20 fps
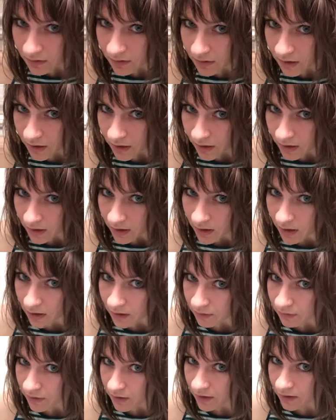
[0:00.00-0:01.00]
And I
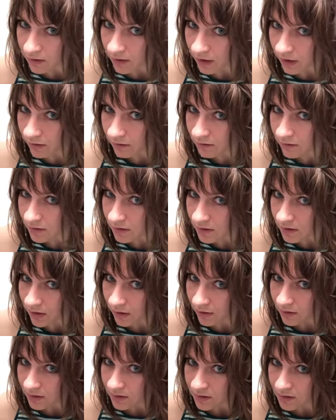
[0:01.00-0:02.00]
kind of like that, just
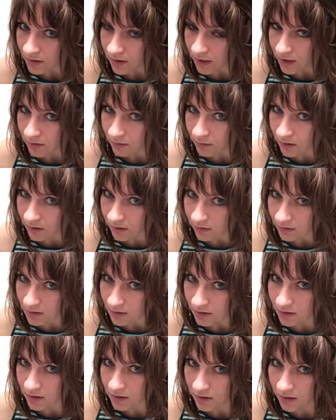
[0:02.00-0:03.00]
how it's sitting without
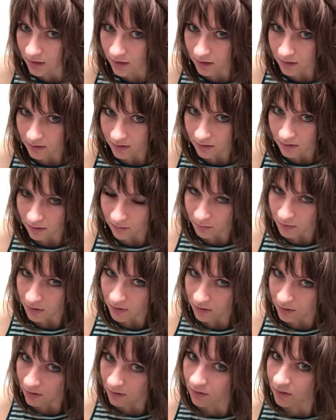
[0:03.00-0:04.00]
touching the ends. So I'm going
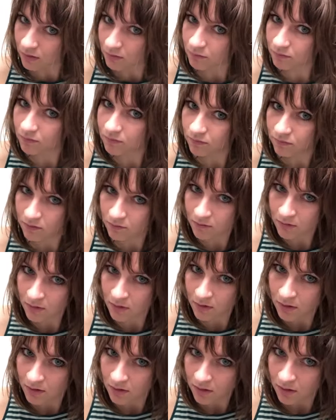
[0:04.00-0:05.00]
to leave it.
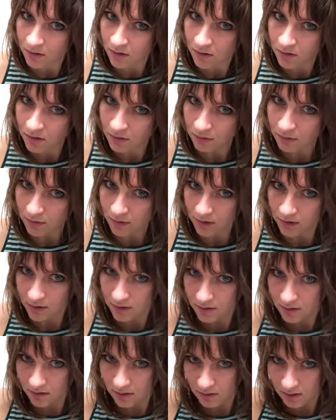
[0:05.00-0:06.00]
Find
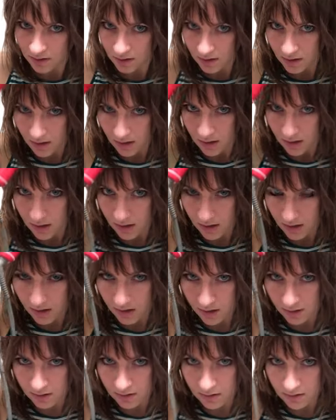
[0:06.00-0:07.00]
this little
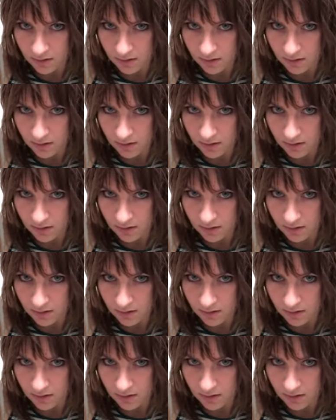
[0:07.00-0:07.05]
guy.